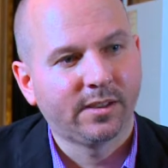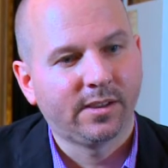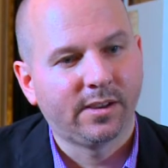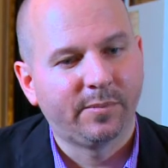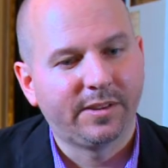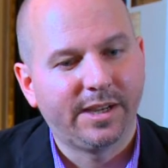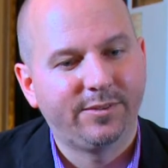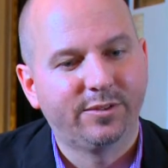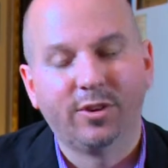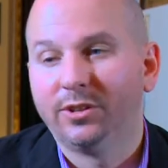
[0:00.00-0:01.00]
Um, that
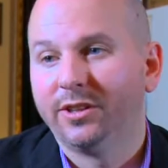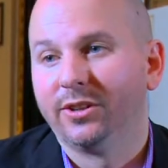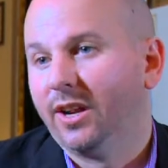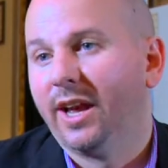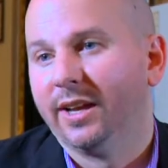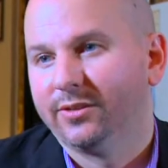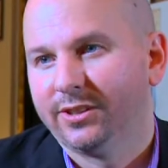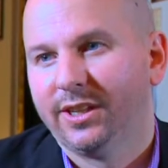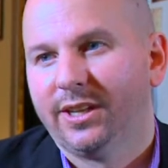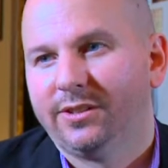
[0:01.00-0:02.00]
they've devoted their
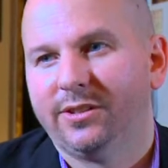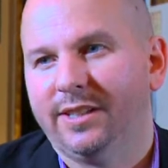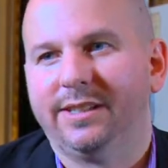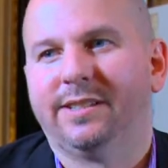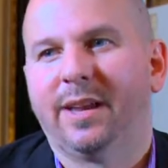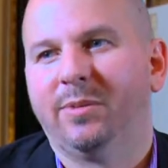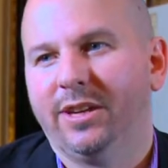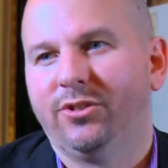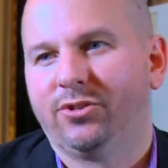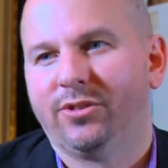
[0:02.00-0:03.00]
lives to the
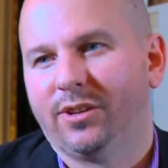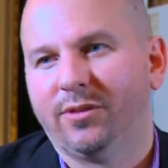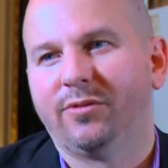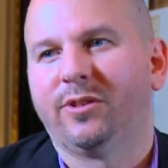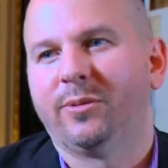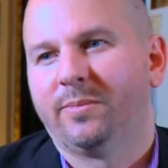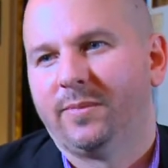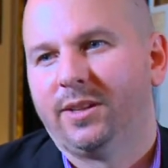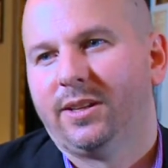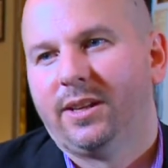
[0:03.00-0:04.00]
examination of a film.
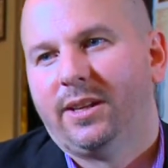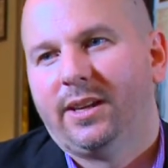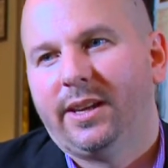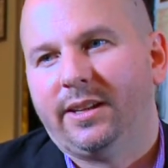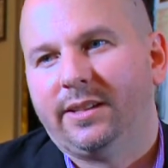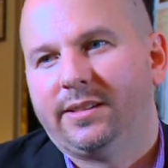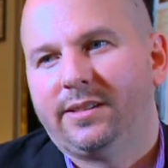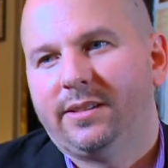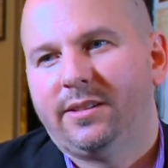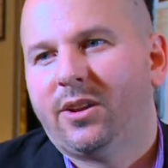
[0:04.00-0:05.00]
And
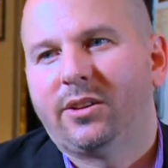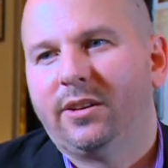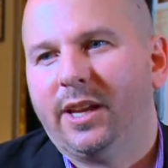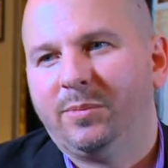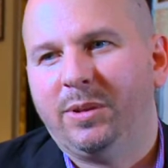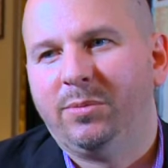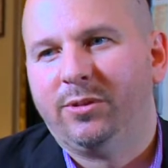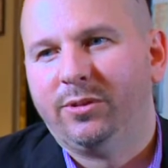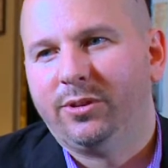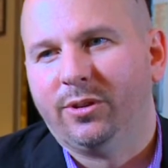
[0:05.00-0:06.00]
it's not unlike
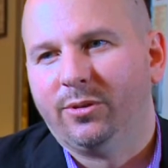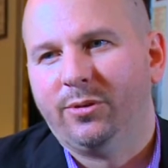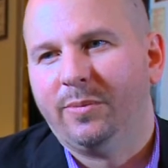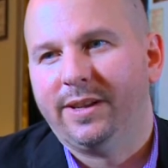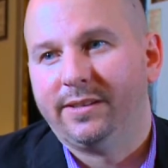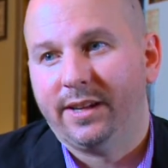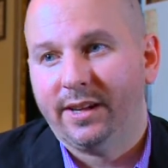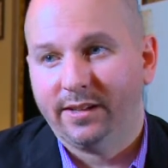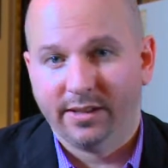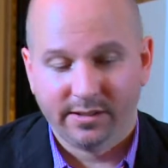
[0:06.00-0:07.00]
people, you know, who
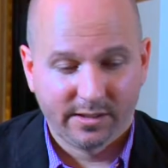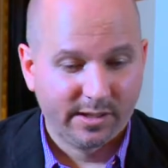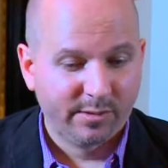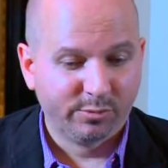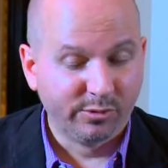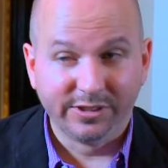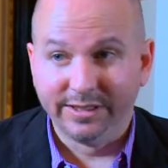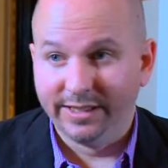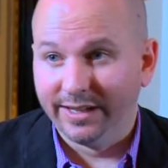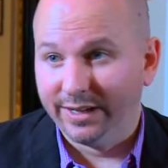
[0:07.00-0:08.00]
maintain that Bruce
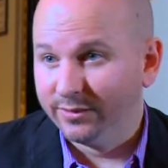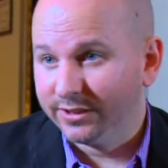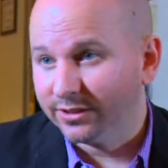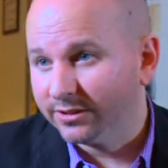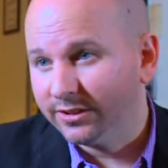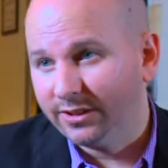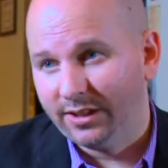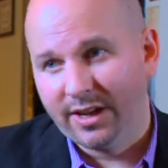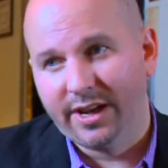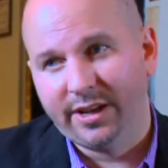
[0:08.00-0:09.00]
Lee and Elvis are still
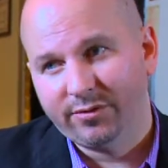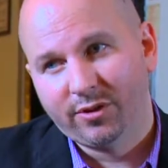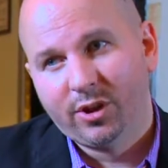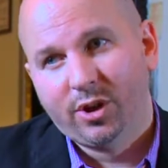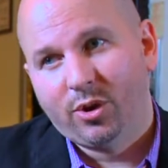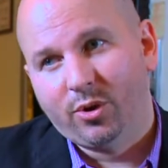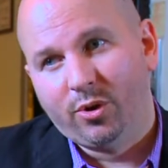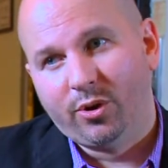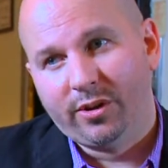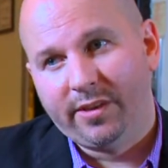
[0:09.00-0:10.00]
alive,
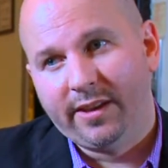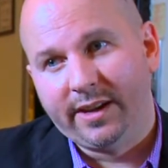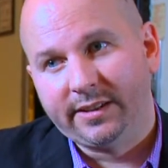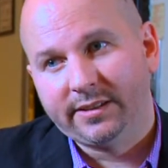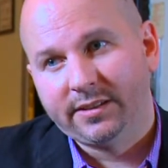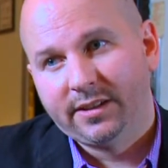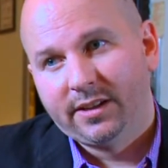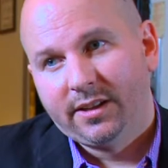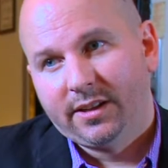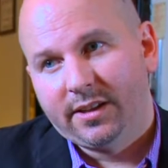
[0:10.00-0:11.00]
or that,
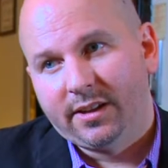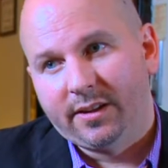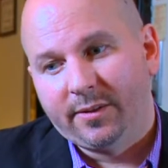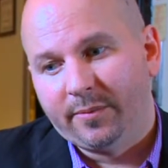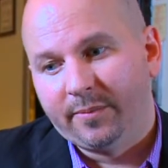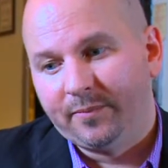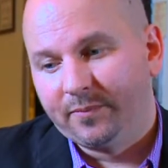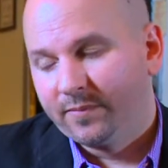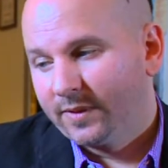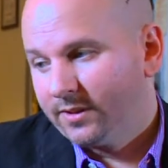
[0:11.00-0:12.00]

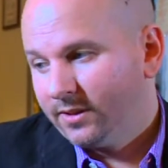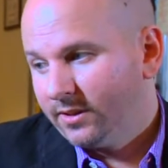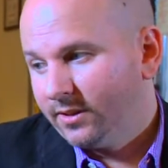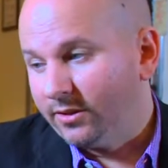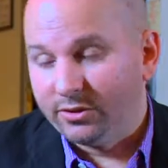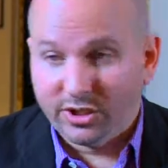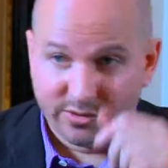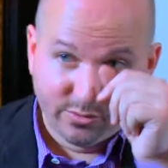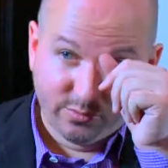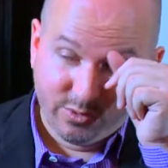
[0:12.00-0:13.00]
um, you know,
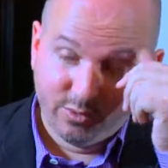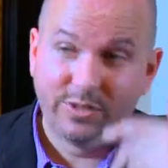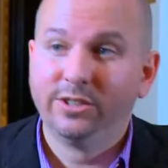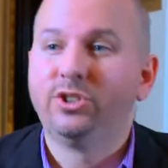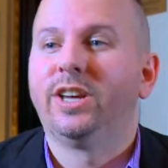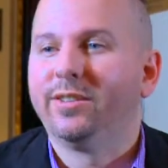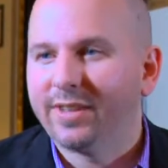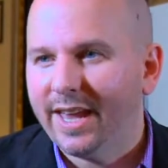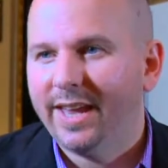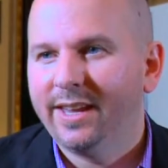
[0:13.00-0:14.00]
J who, who killed
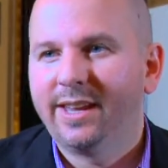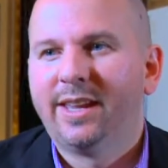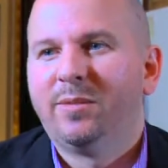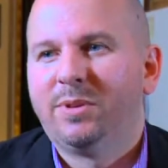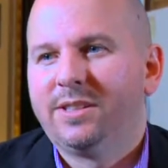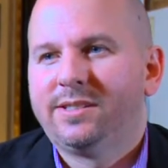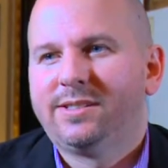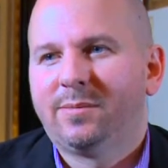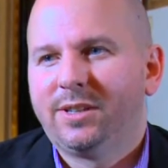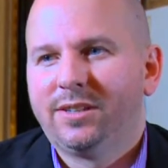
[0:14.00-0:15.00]
JFK. But this
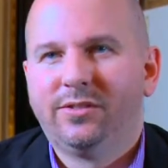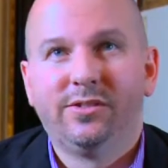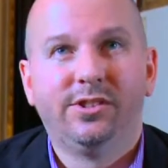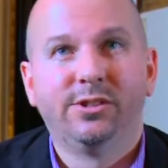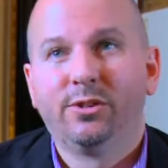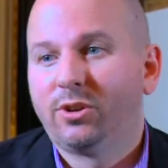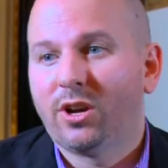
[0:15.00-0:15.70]
is something of zero